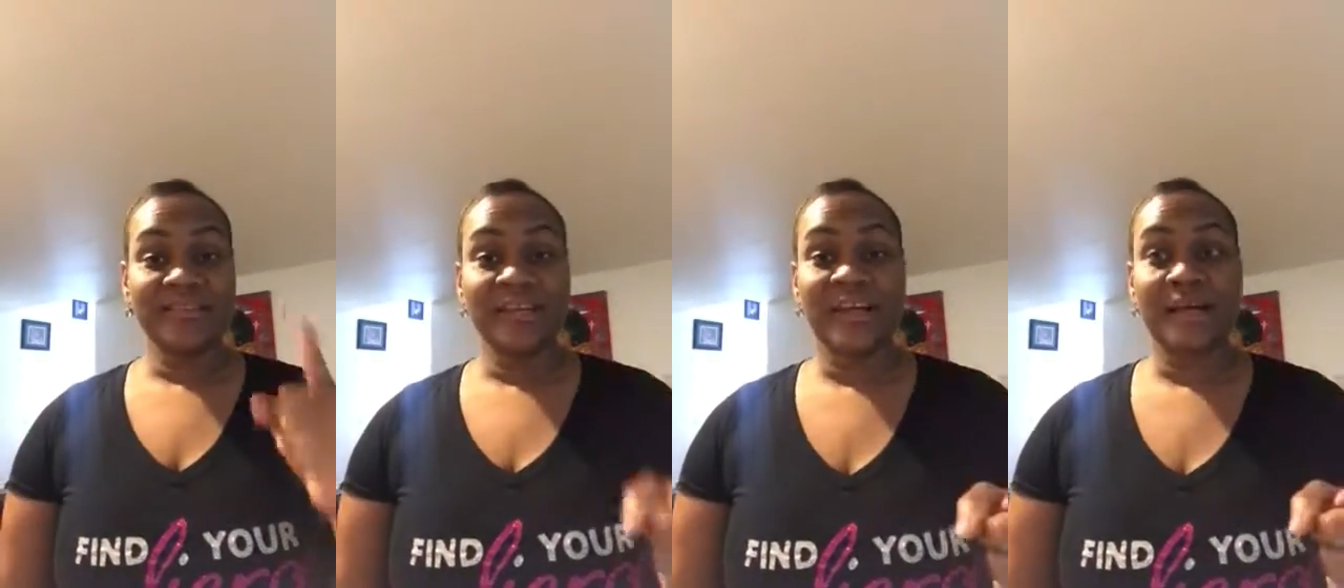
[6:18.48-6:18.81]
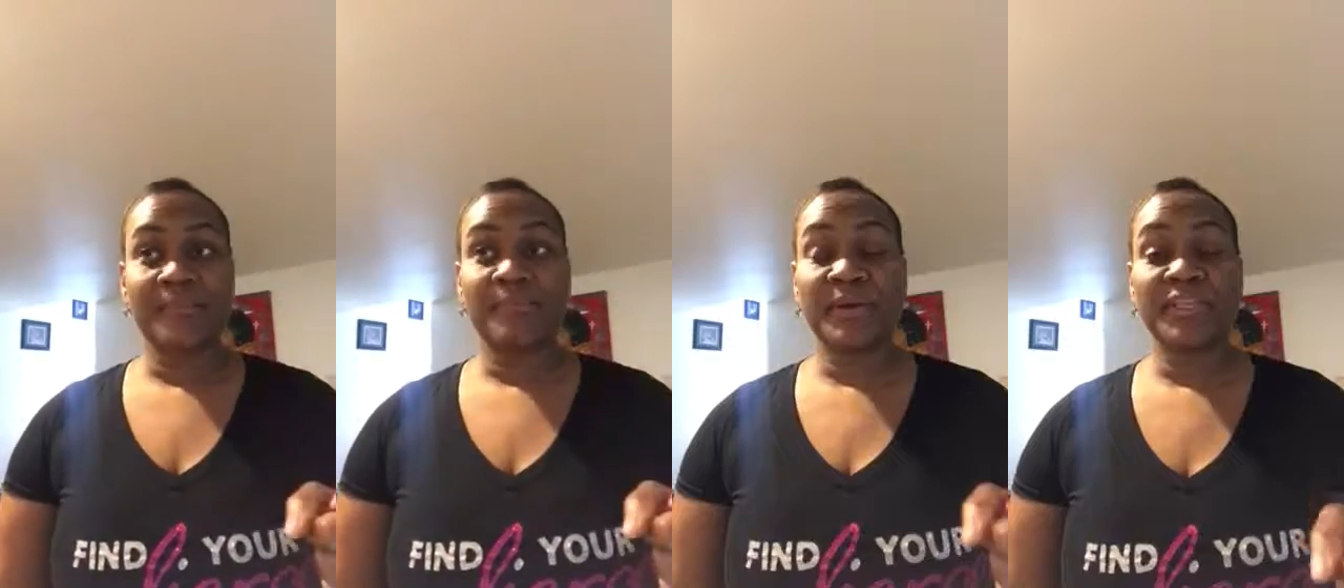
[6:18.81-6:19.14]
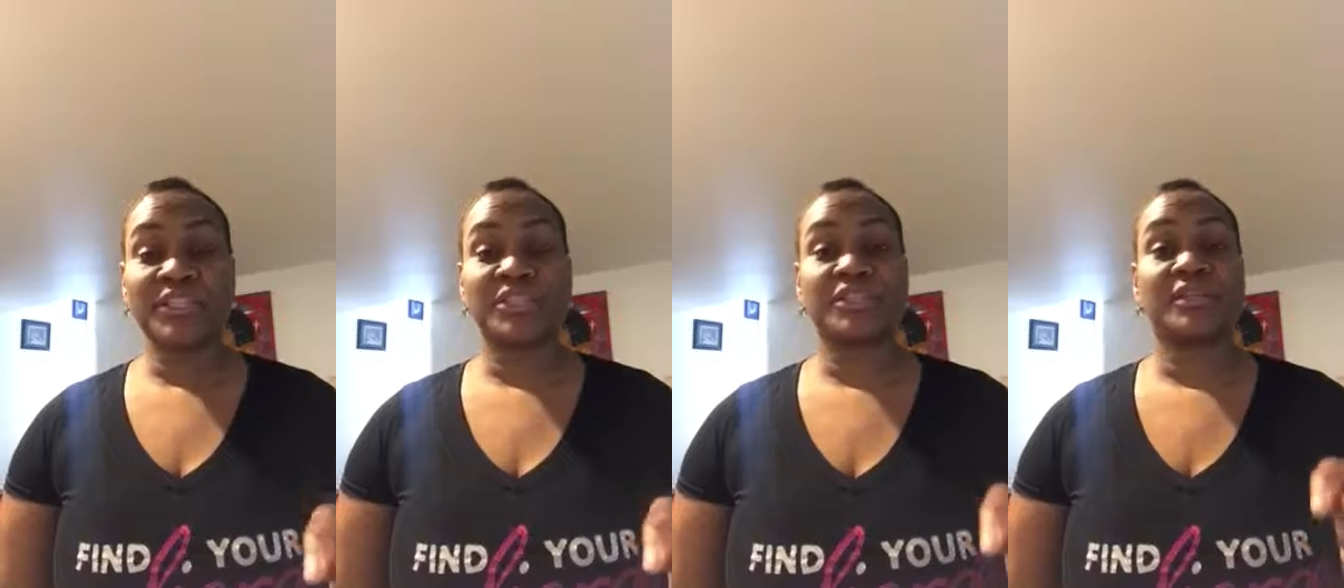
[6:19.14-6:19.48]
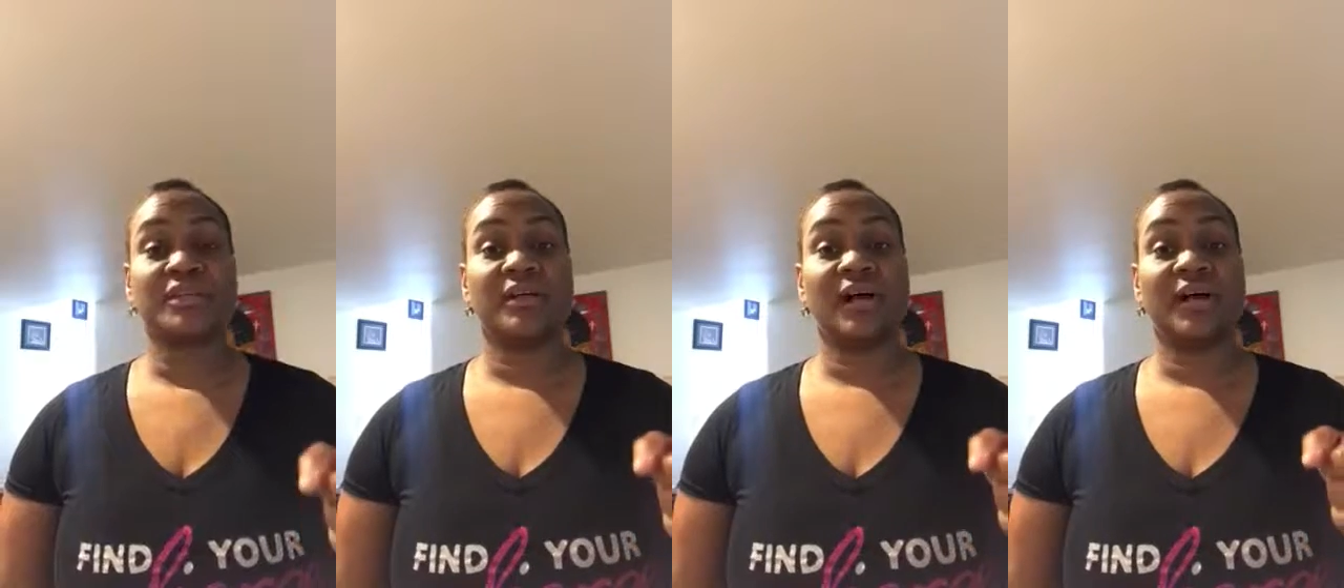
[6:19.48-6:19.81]
the pitch,
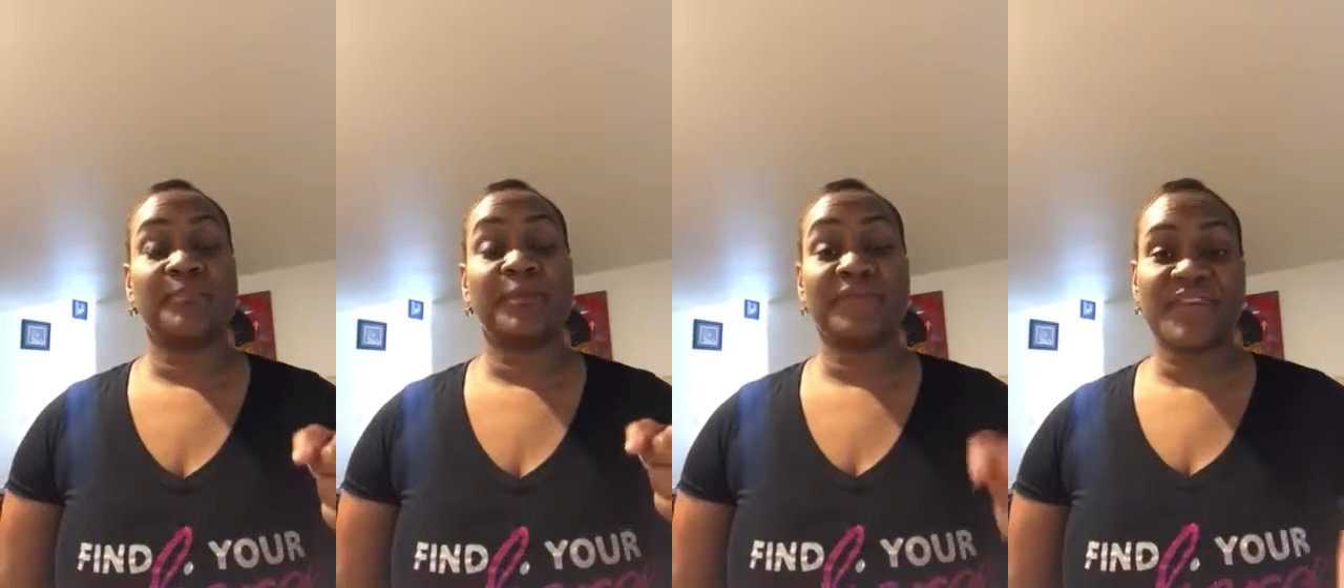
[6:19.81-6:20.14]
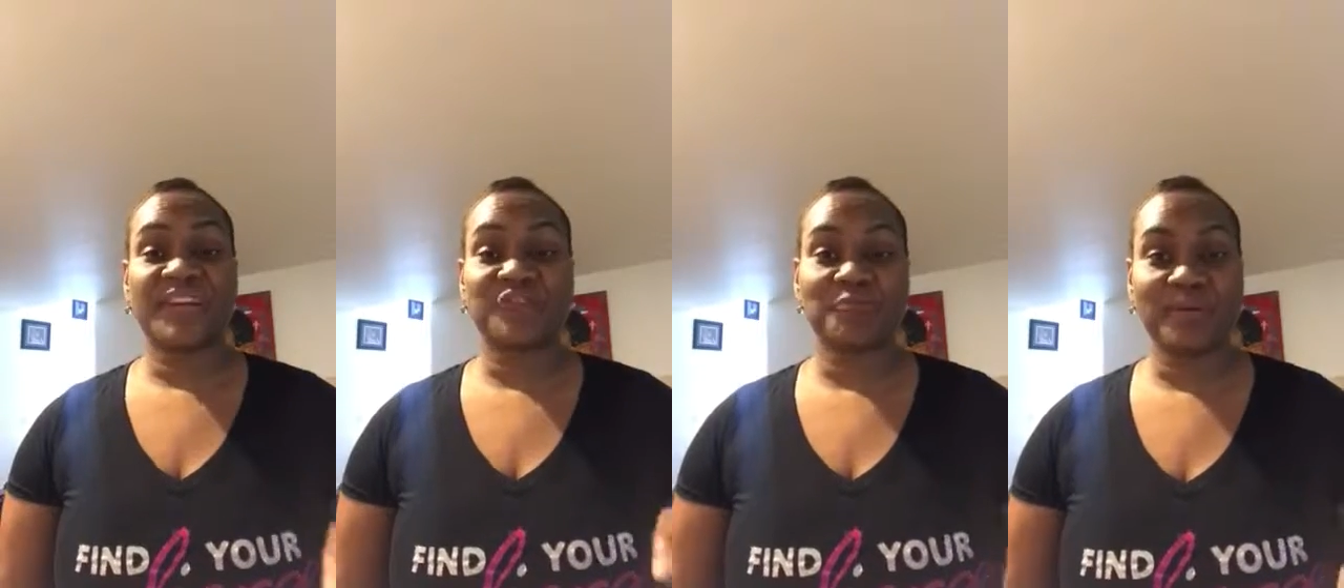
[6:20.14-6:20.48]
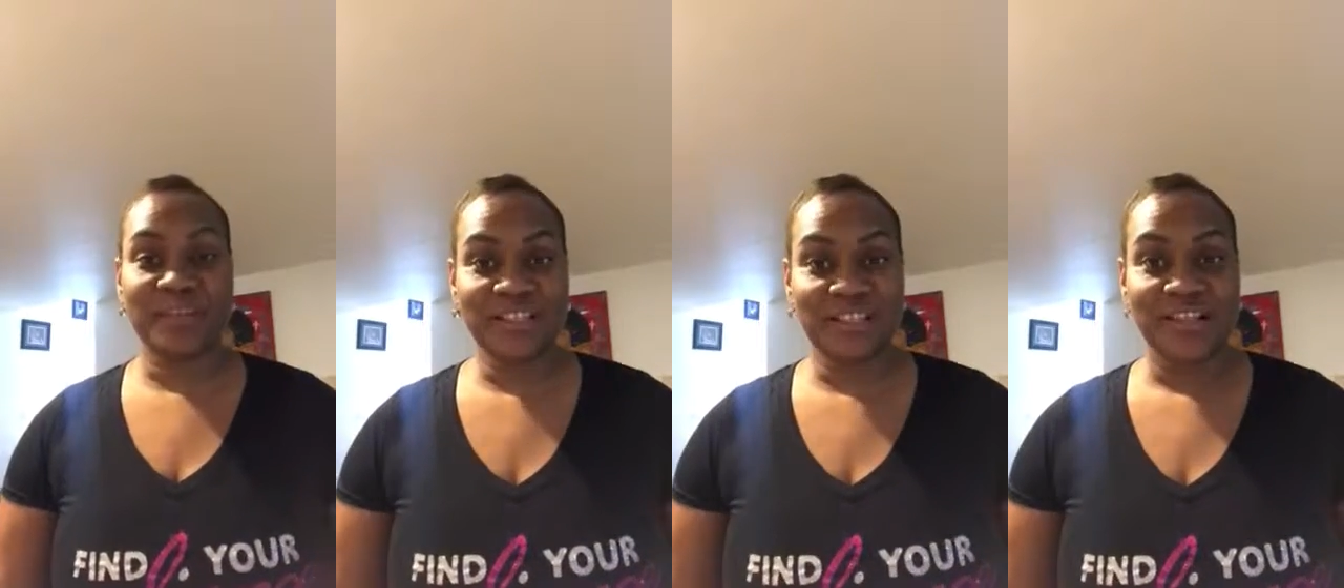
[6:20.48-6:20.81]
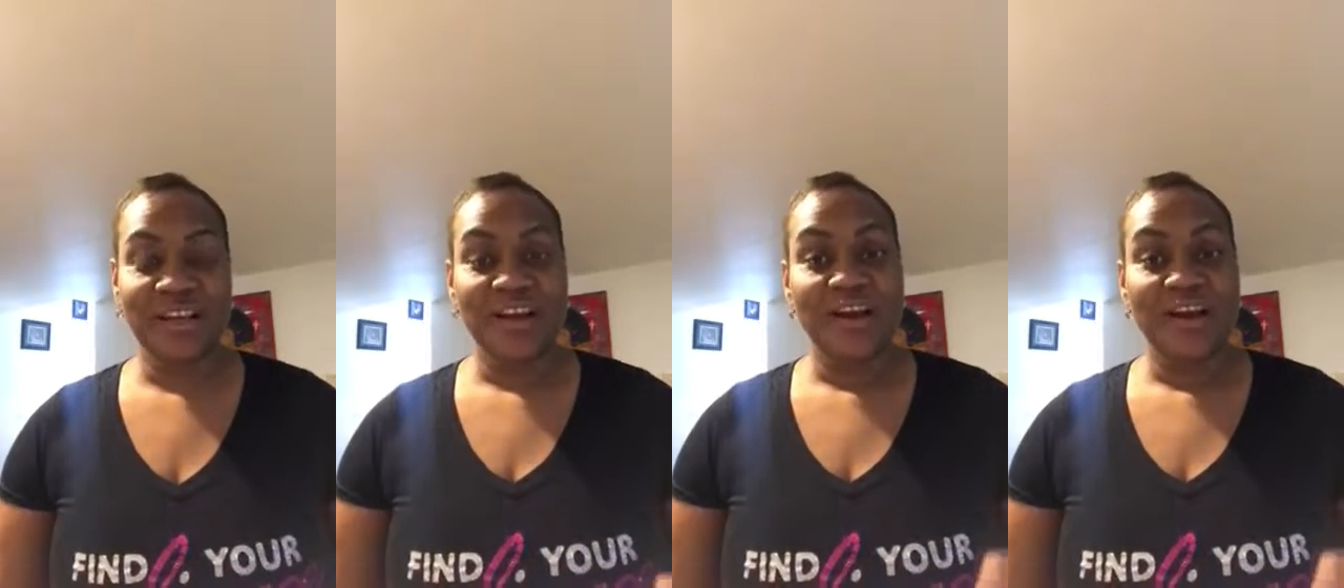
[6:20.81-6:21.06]
Perfect Your Pitch